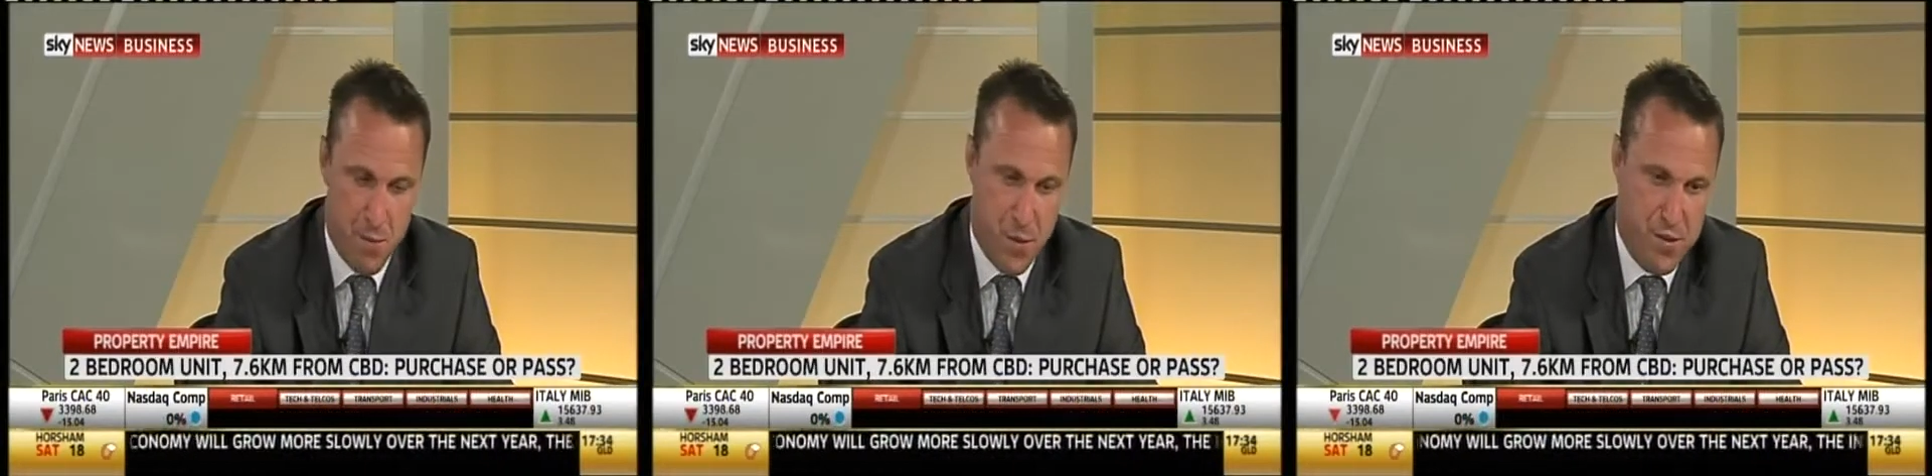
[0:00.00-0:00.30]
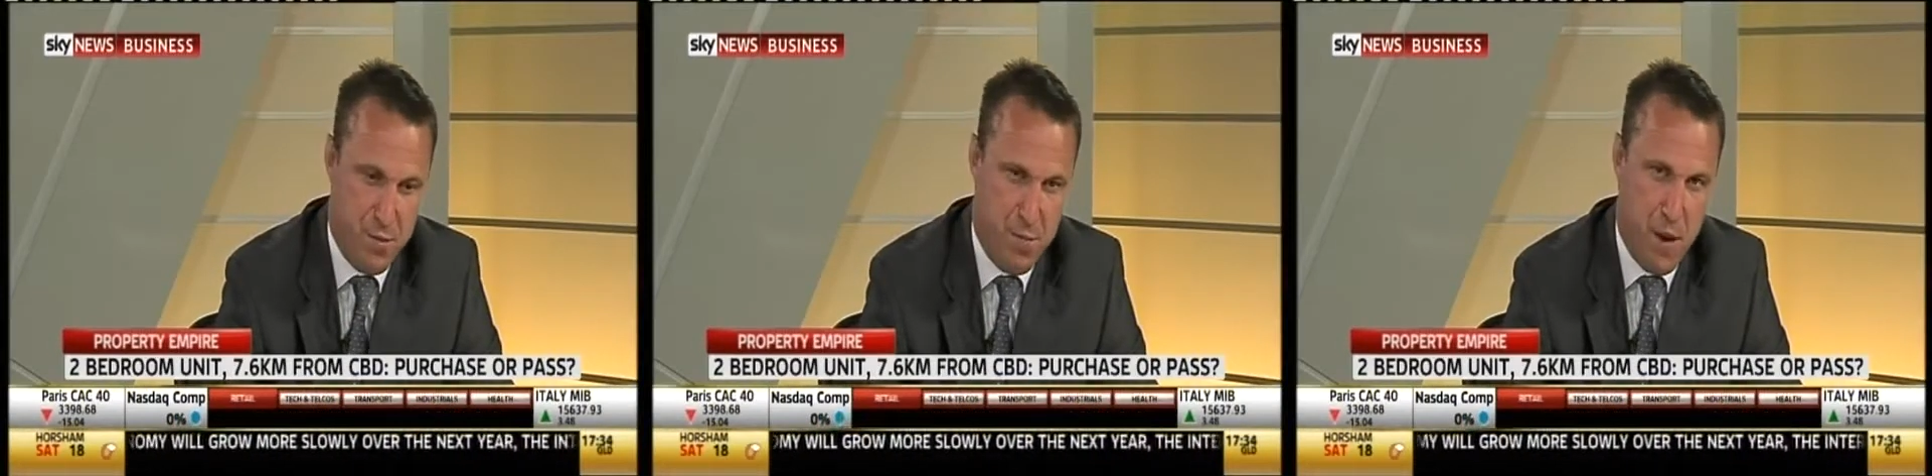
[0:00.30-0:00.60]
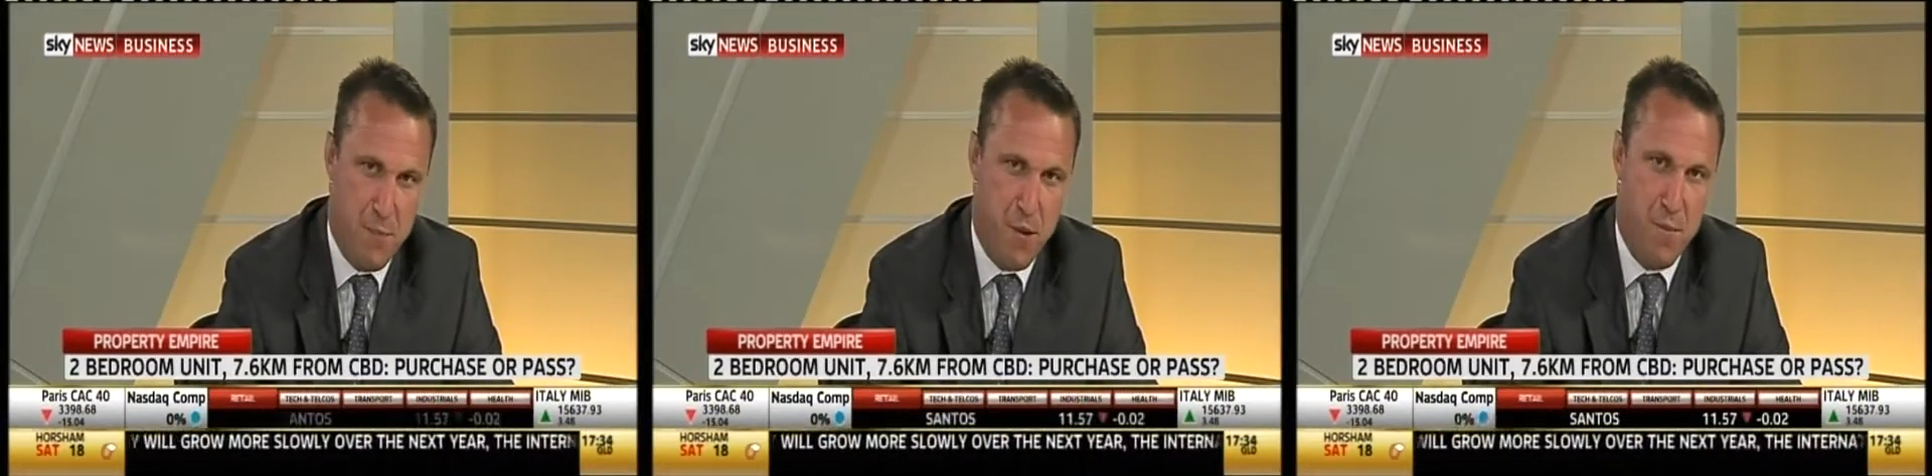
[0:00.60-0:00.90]
blocks of
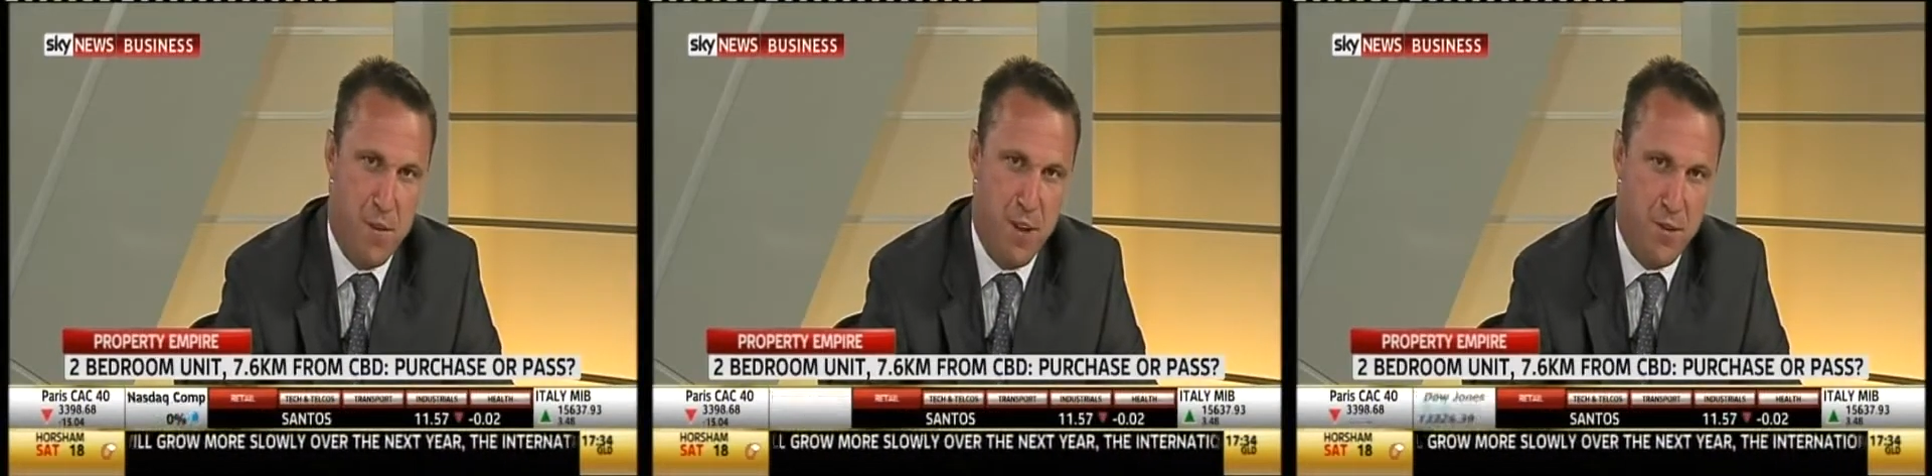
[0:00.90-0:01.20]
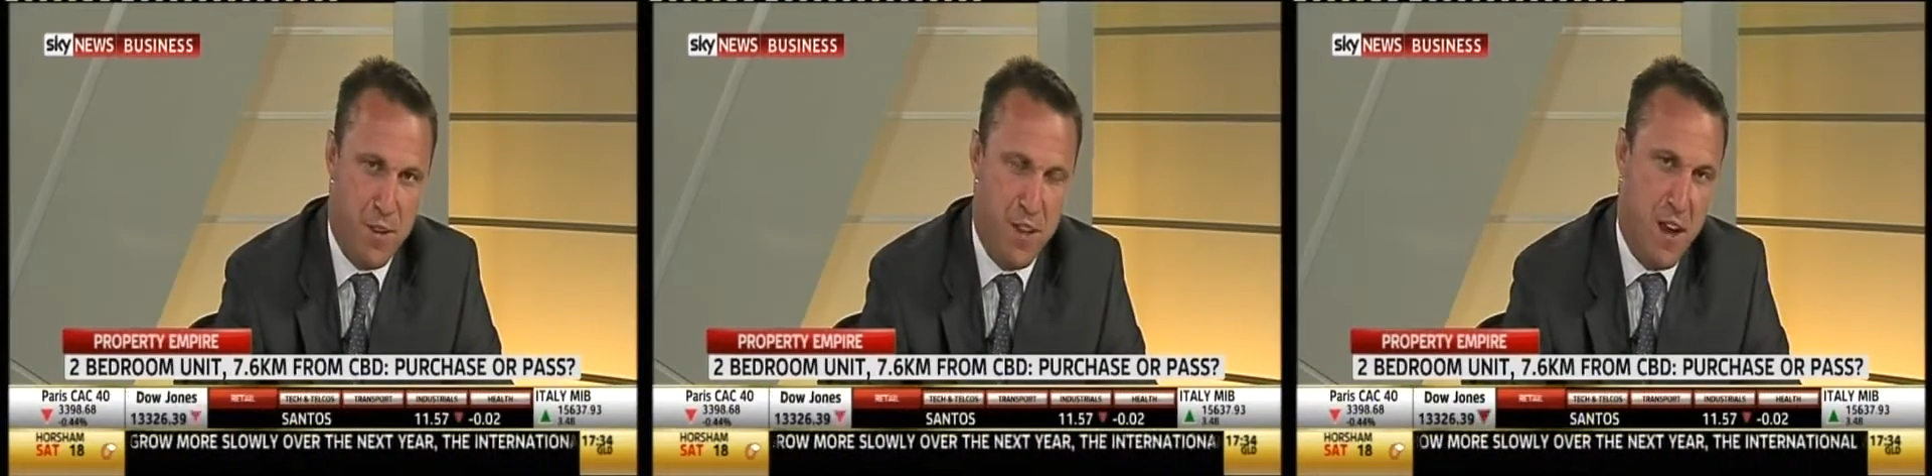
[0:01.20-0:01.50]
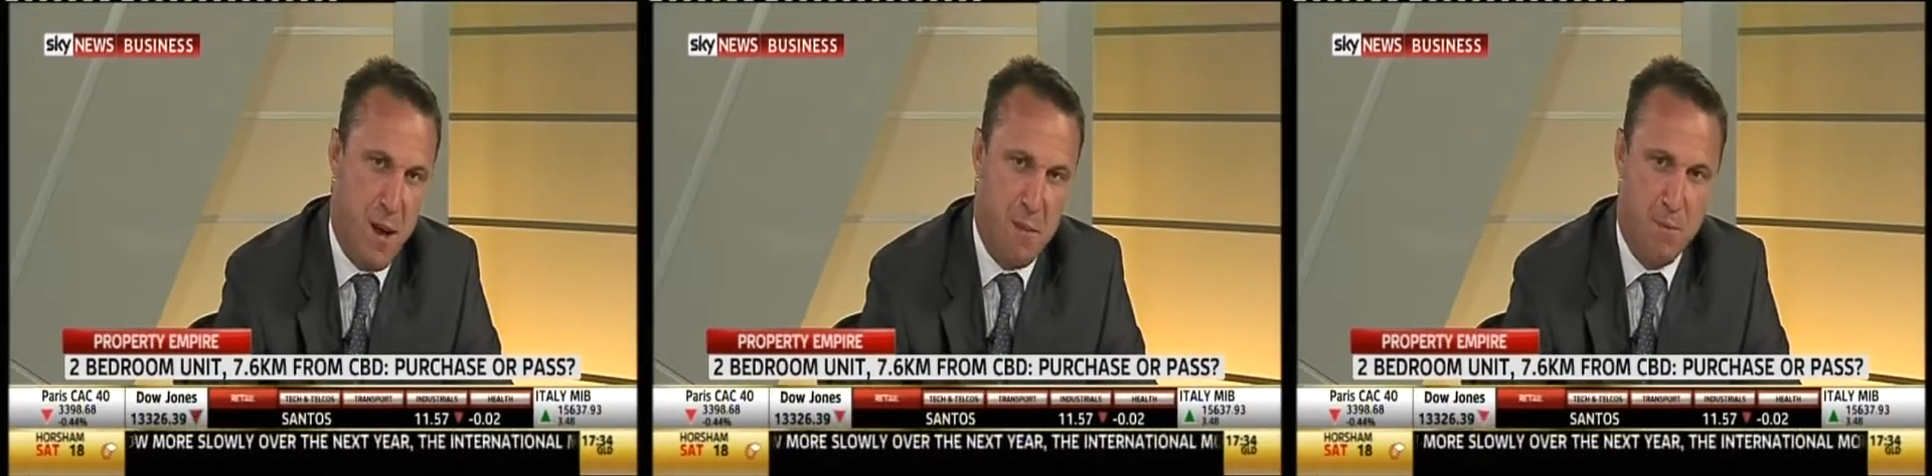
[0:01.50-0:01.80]
property, I look at
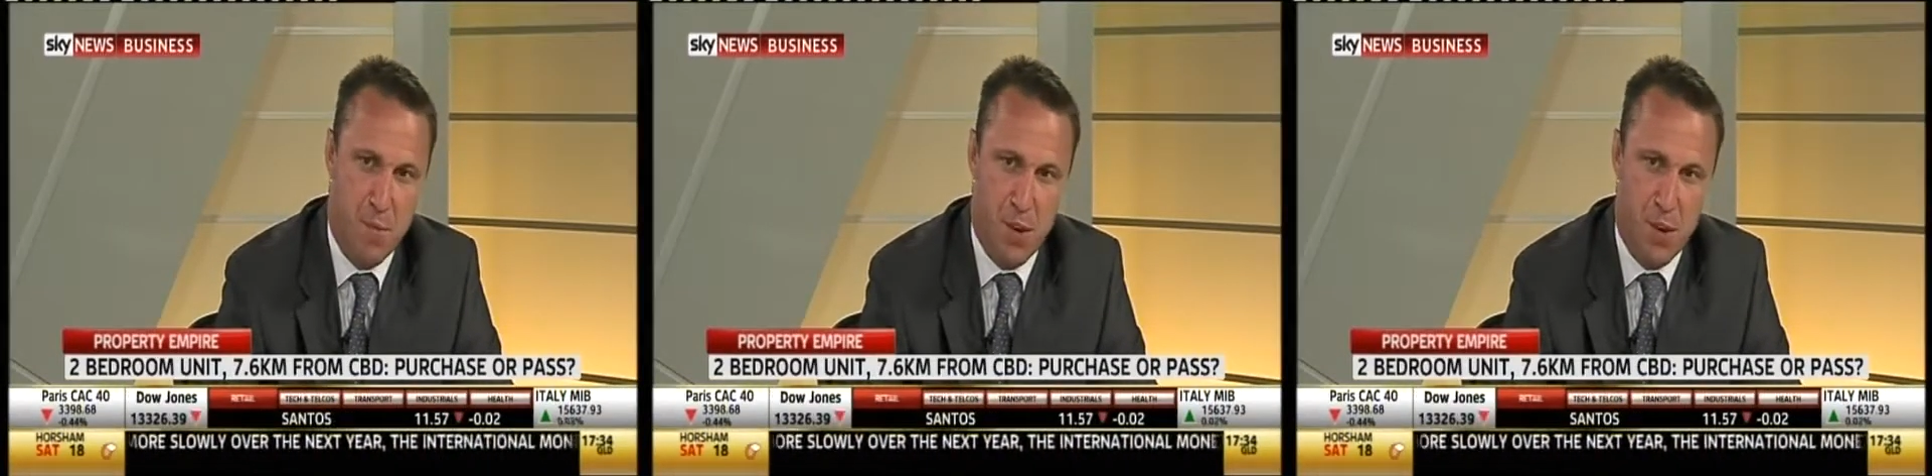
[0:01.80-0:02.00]
how many